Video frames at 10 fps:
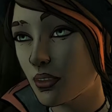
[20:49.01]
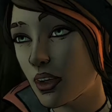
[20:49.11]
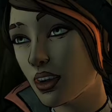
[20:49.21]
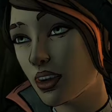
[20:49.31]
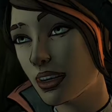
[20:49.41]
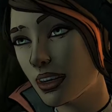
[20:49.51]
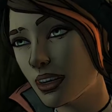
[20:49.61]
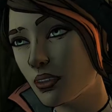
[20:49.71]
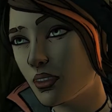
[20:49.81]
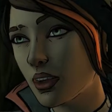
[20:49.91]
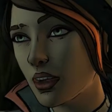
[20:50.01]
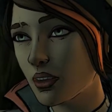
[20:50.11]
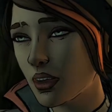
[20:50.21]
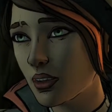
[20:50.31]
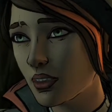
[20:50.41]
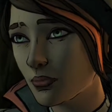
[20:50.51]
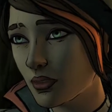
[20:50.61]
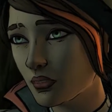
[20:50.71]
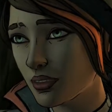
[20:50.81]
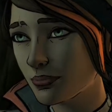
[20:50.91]
We calmly discussed the
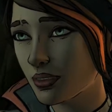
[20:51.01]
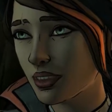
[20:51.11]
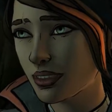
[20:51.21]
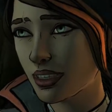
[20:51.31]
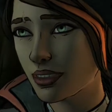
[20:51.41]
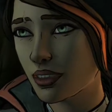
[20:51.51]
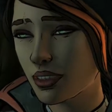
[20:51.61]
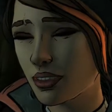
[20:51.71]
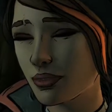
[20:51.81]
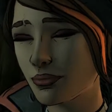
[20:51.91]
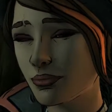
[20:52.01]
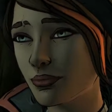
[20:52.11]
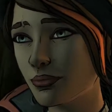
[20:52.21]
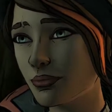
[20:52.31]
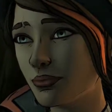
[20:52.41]
terms of a temporary alliance